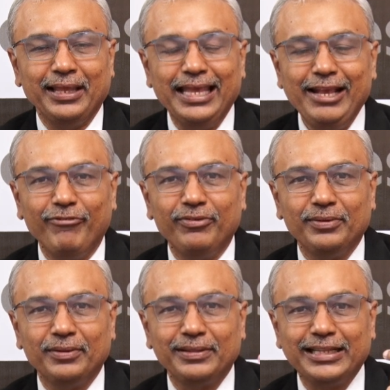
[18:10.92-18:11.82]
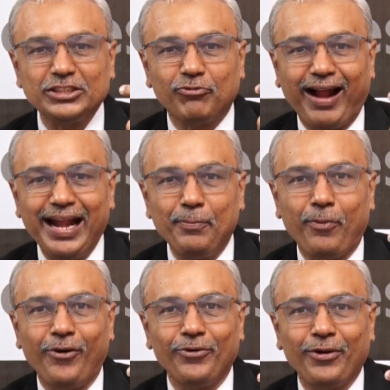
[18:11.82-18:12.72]
if this white
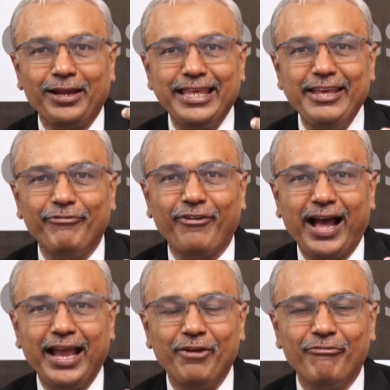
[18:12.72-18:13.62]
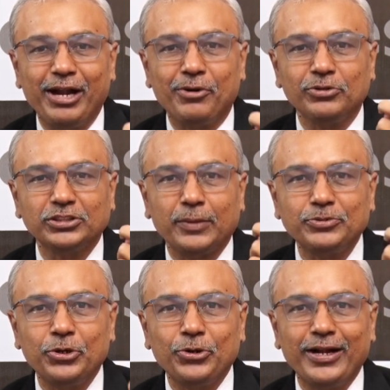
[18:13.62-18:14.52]
pawn on e5 were to
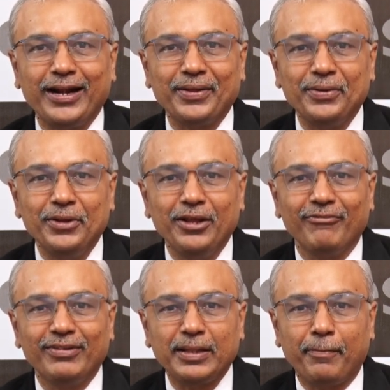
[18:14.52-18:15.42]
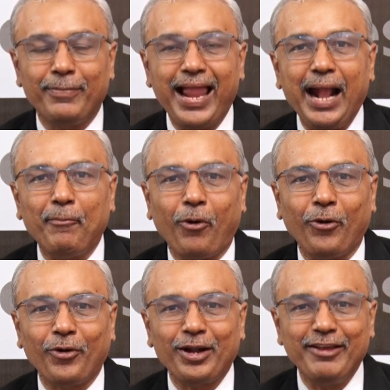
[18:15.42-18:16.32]
substituted with a black
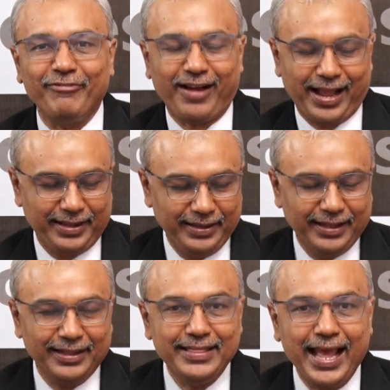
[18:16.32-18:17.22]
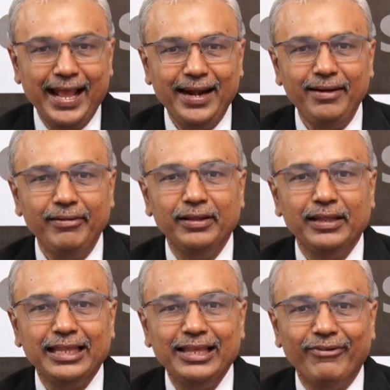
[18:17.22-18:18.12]
pawn on e5, then
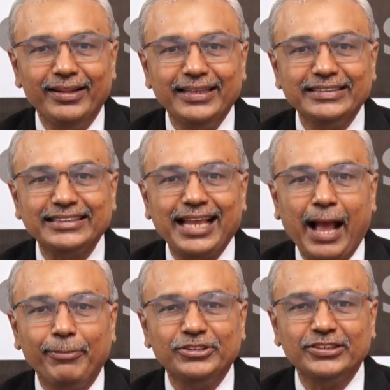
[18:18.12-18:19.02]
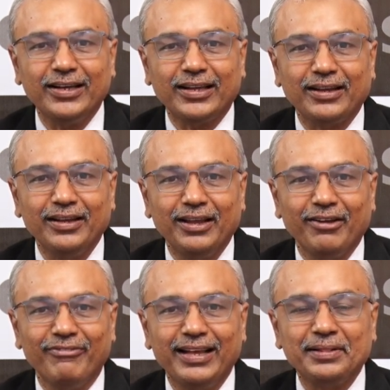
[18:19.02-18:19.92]
even this capture
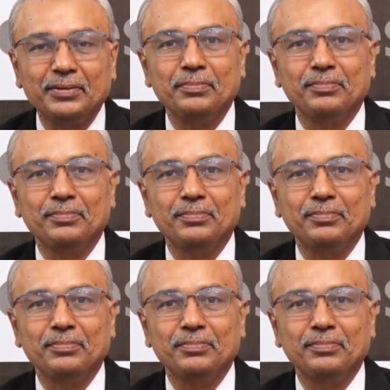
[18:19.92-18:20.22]
with